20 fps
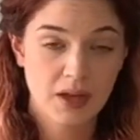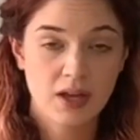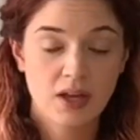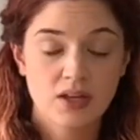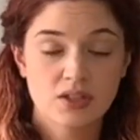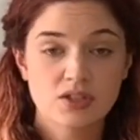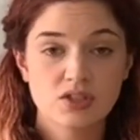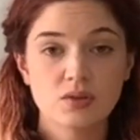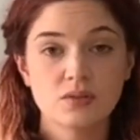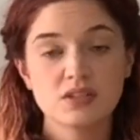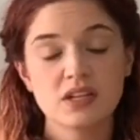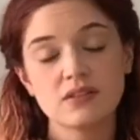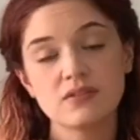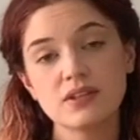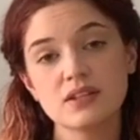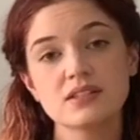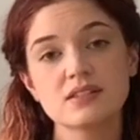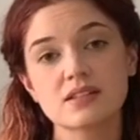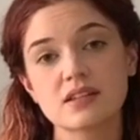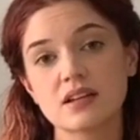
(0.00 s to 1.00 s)
So David
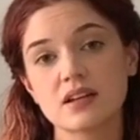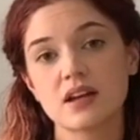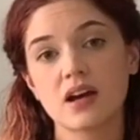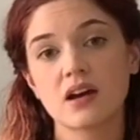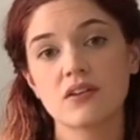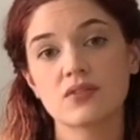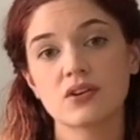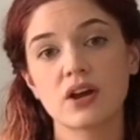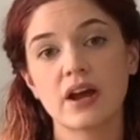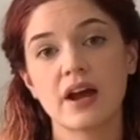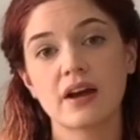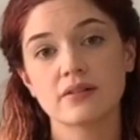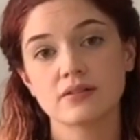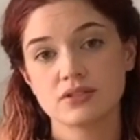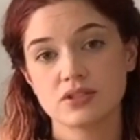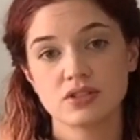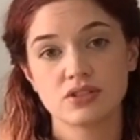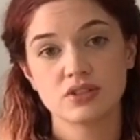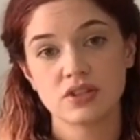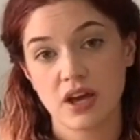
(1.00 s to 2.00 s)
is going to cover how
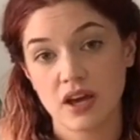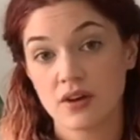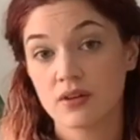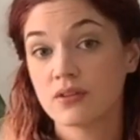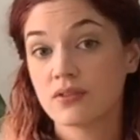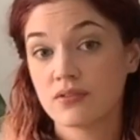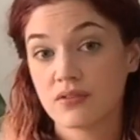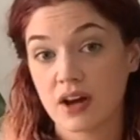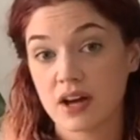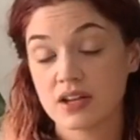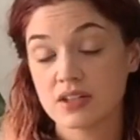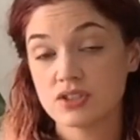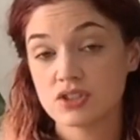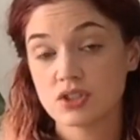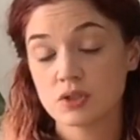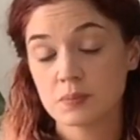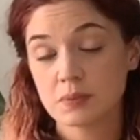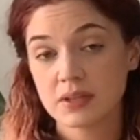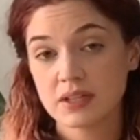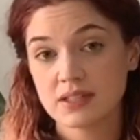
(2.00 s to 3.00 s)
to find
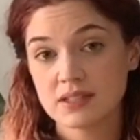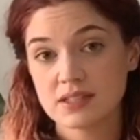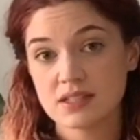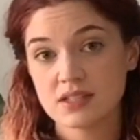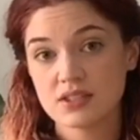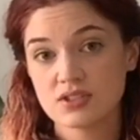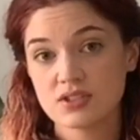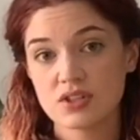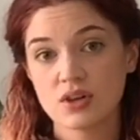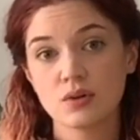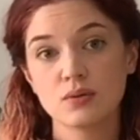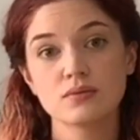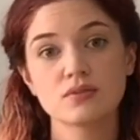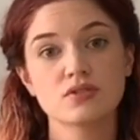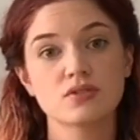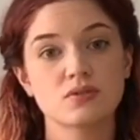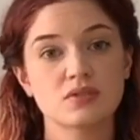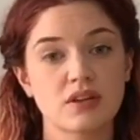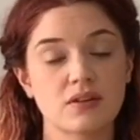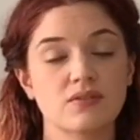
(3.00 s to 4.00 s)
your planting zone,
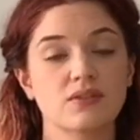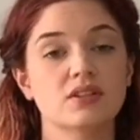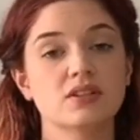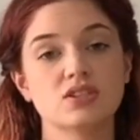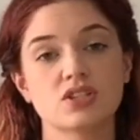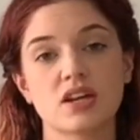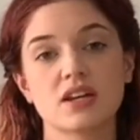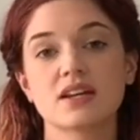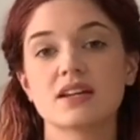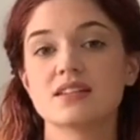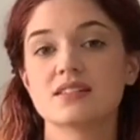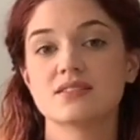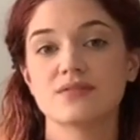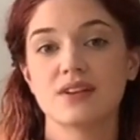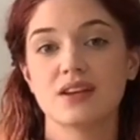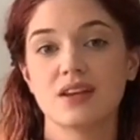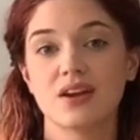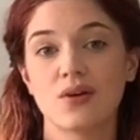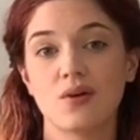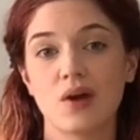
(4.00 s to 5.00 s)
so definitely check his
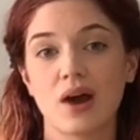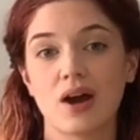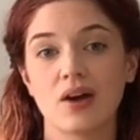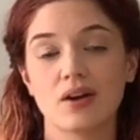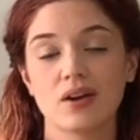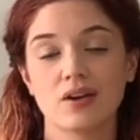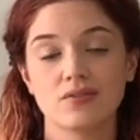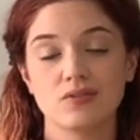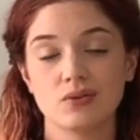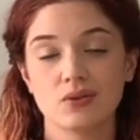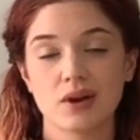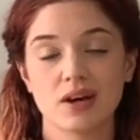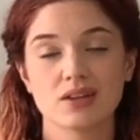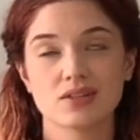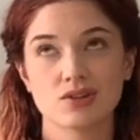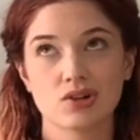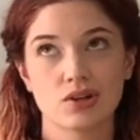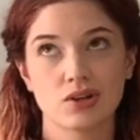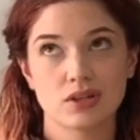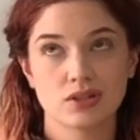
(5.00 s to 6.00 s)
video out if you
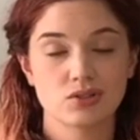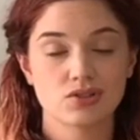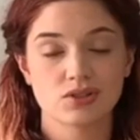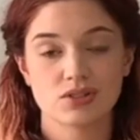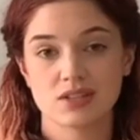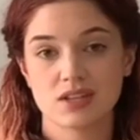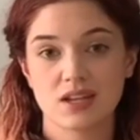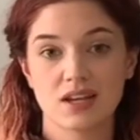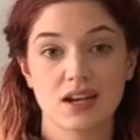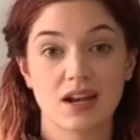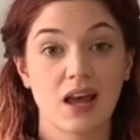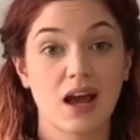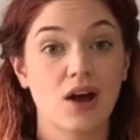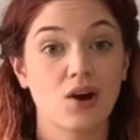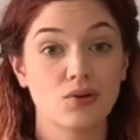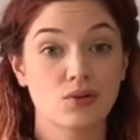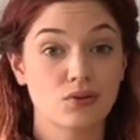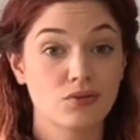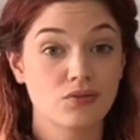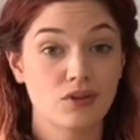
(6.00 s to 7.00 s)
guys are interested in
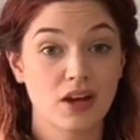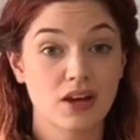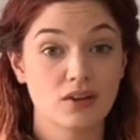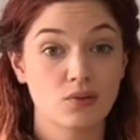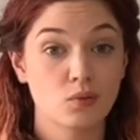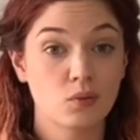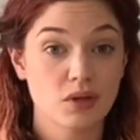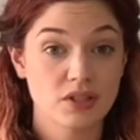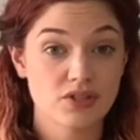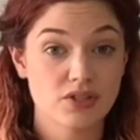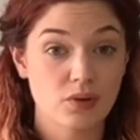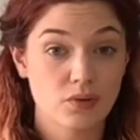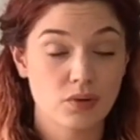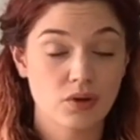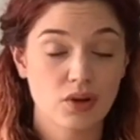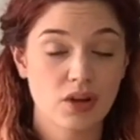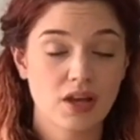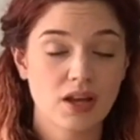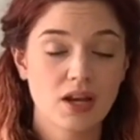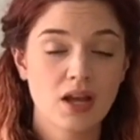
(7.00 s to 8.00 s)
how to find what zone
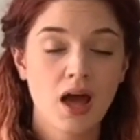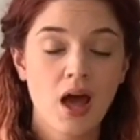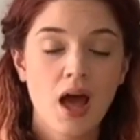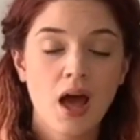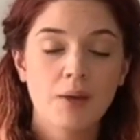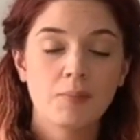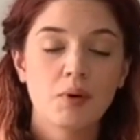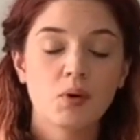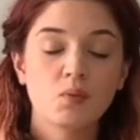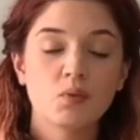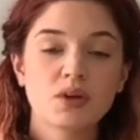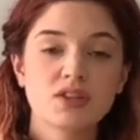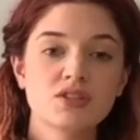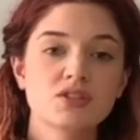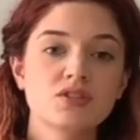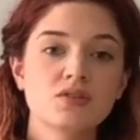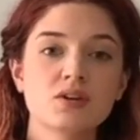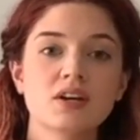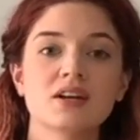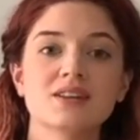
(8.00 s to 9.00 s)
you're in. But
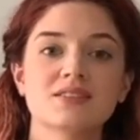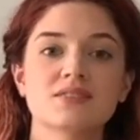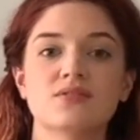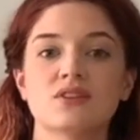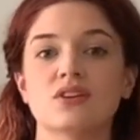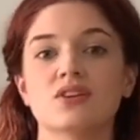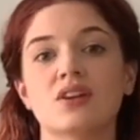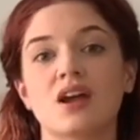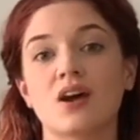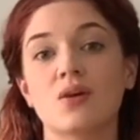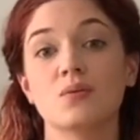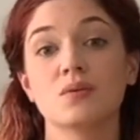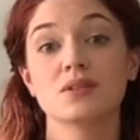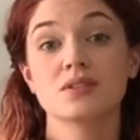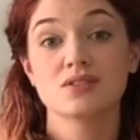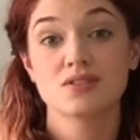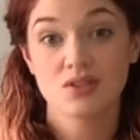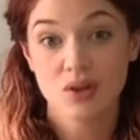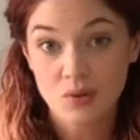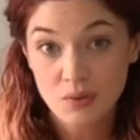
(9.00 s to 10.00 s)
once you guys figured out what
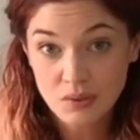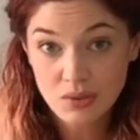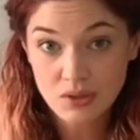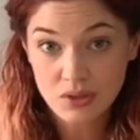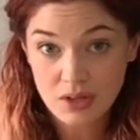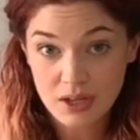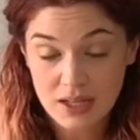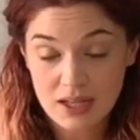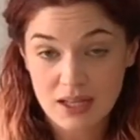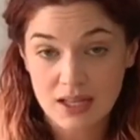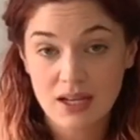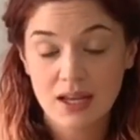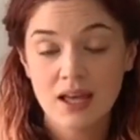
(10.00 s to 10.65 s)
zone you're in,